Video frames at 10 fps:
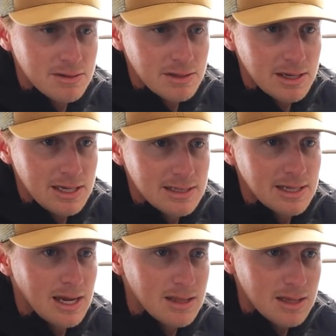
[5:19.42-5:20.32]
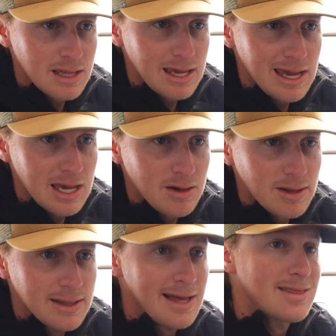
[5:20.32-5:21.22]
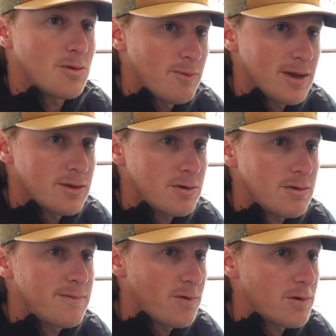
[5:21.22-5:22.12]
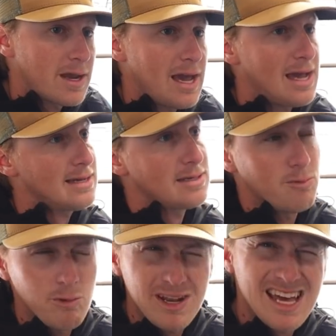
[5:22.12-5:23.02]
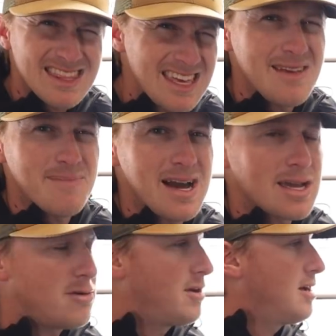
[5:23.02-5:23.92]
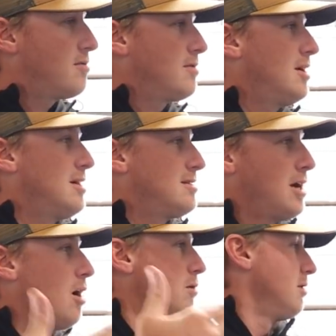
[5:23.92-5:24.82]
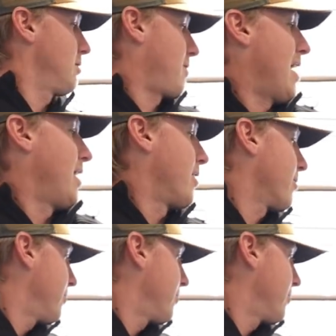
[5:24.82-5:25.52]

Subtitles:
the lakes and how they lay out and like the weather forecast and what I think might go down, y'all look right here.